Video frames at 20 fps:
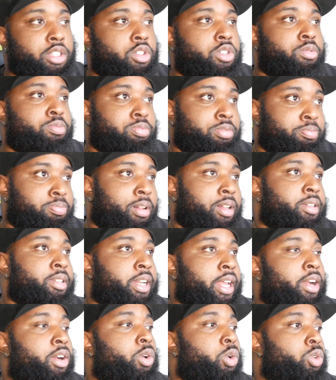you're probably
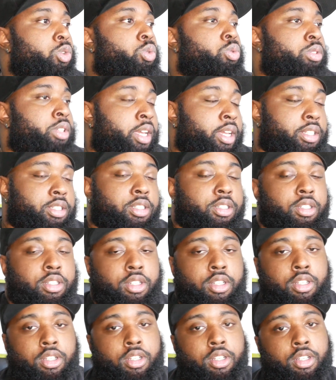not going to get
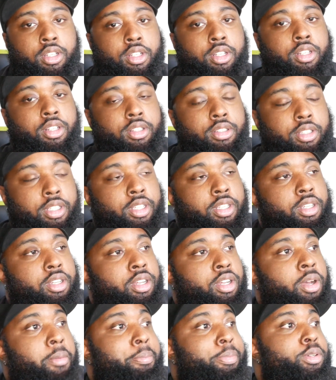the
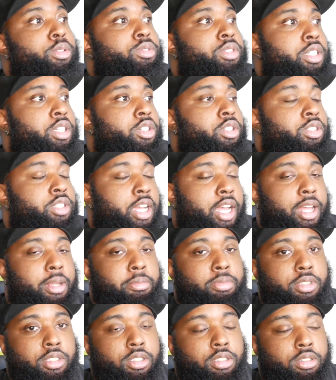upper tier
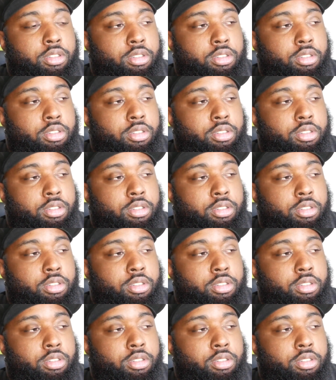jobs.